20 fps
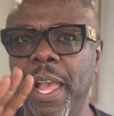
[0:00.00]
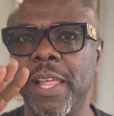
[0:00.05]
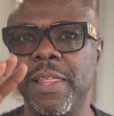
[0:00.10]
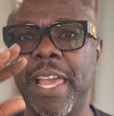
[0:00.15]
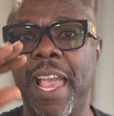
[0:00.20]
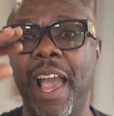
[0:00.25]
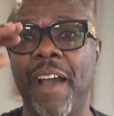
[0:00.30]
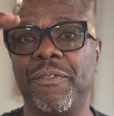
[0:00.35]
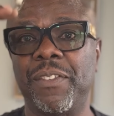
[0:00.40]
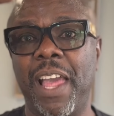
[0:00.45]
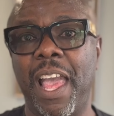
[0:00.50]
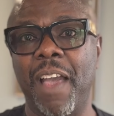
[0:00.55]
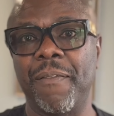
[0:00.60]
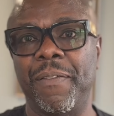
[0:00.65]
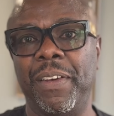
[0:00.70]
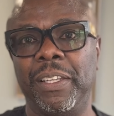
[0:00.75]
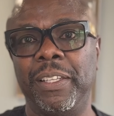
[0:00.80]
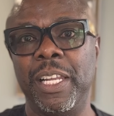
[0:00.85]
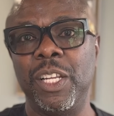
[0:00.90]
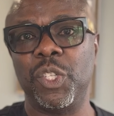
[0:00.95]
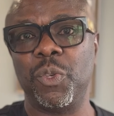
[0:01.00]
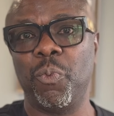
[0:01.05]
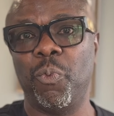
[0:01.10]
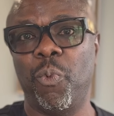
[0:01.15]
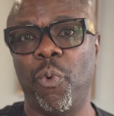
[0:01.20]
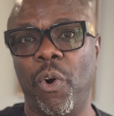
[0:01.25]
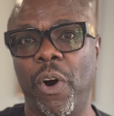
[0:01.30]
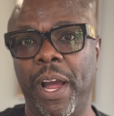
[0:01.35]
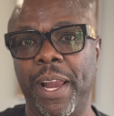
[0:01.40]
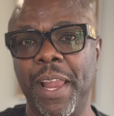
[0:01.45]
they have to have at least
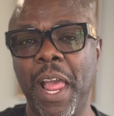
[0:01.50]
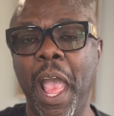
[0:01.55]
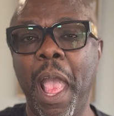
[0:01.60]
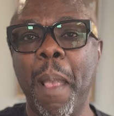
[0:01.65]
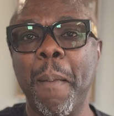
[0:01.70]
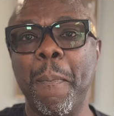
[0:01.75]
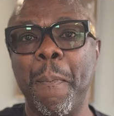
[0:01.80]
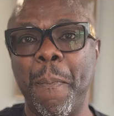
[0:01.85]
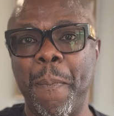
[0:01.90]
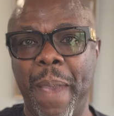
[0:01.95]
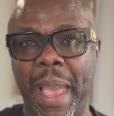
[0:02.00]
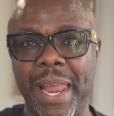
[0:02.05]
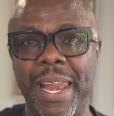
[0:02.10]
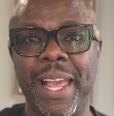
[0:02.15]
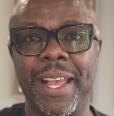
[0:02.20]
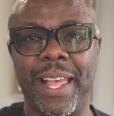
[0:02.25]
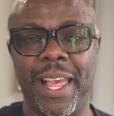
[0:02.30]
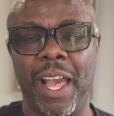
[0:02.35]
one manic